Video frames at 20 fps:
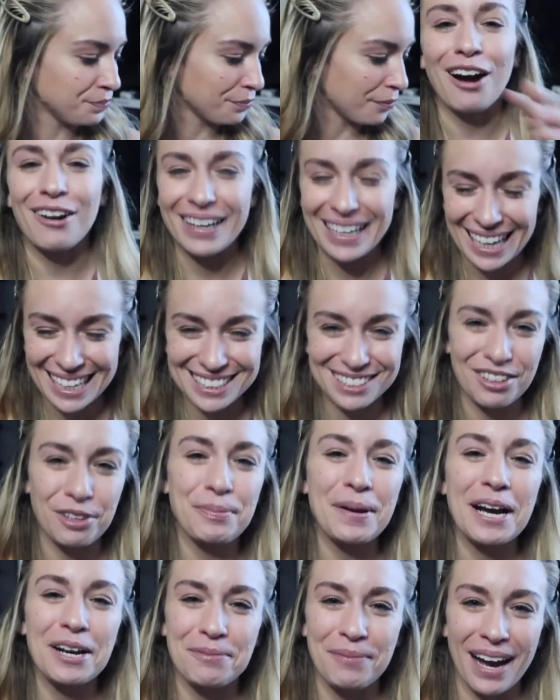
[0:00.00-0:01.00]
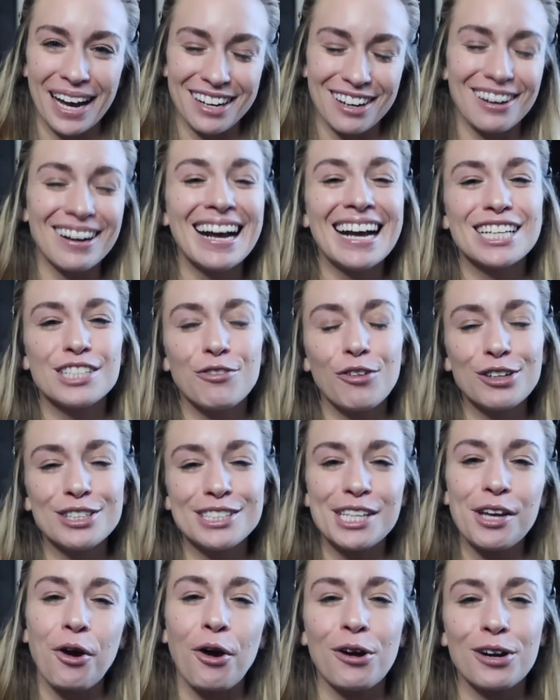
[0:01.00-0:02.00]
All right, guys, so the pec minor. As far
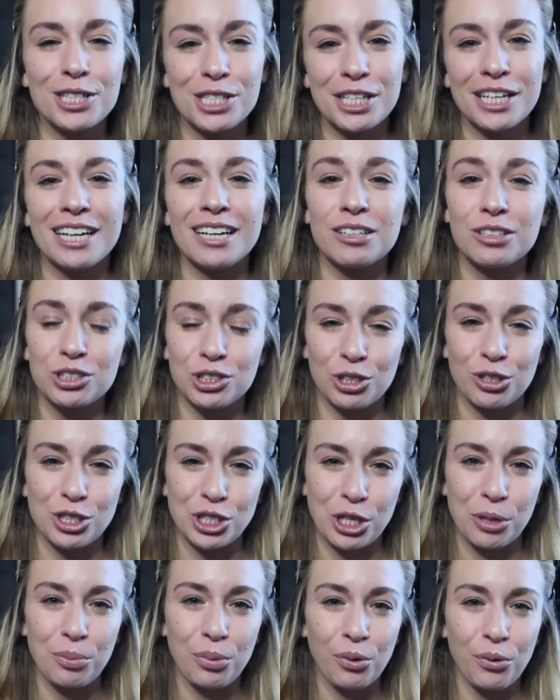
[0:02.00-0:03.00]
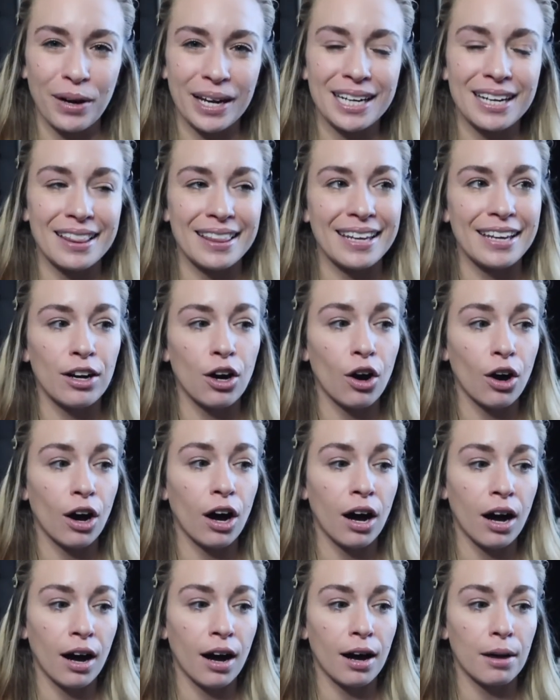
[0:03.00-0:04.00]
as the origin and insertion point, the
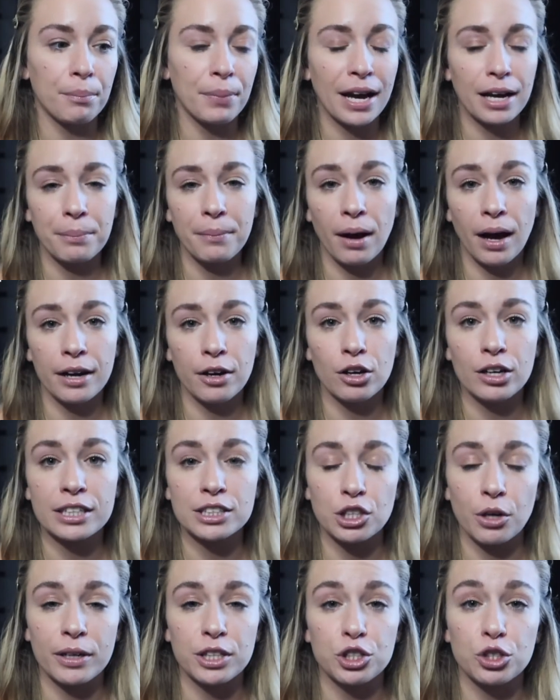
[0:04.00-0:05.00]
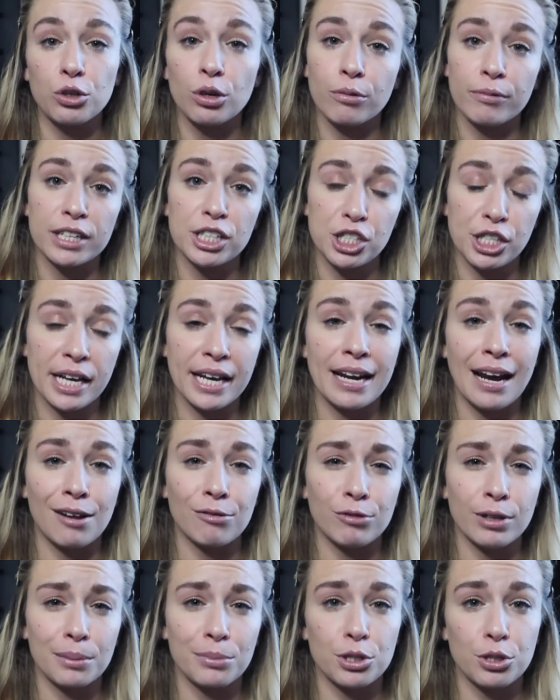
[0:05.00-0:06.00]
uh, pec minor is going to originate
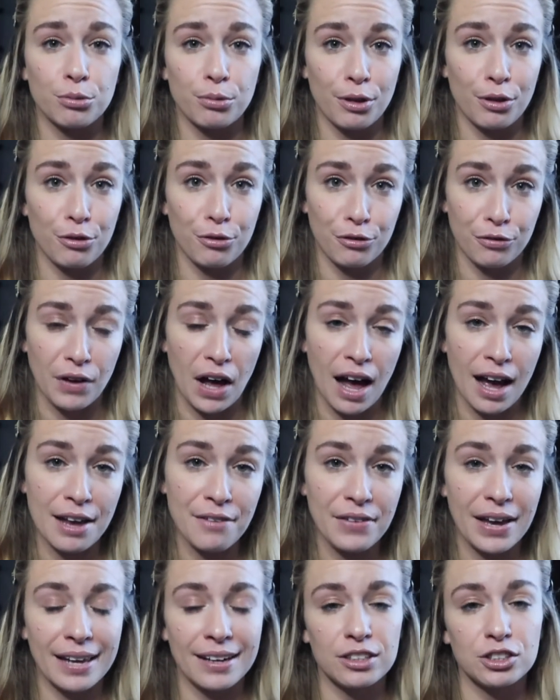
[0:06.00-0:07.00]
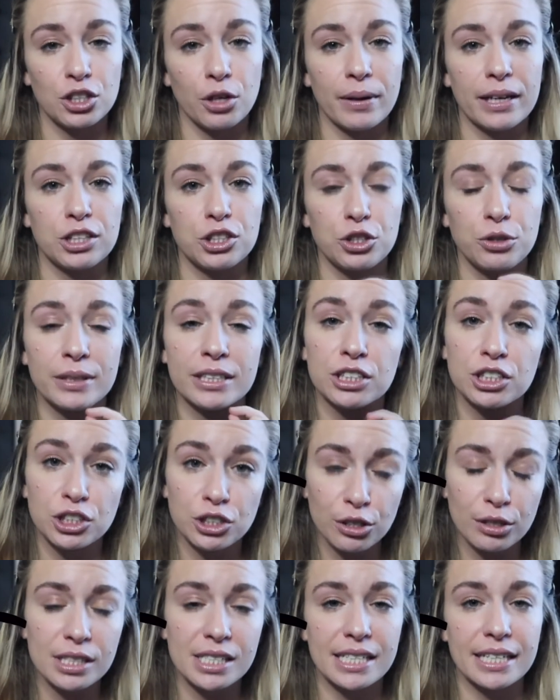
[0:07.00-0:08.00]
at ribs three through five, and it's going to
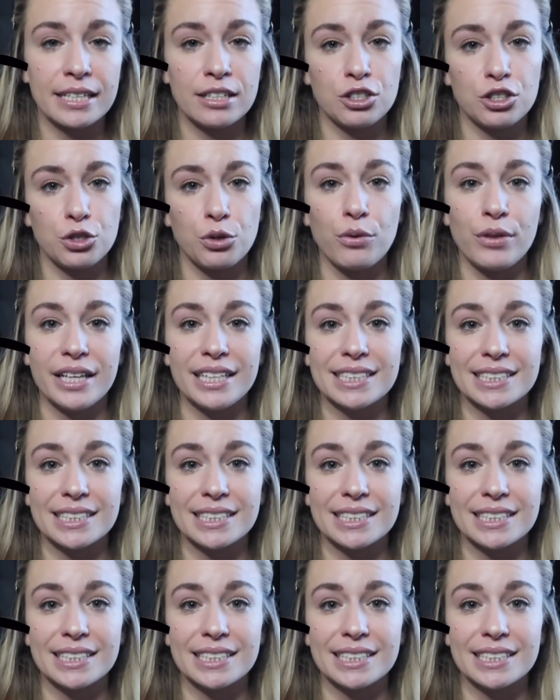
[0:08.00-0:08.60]
insert into the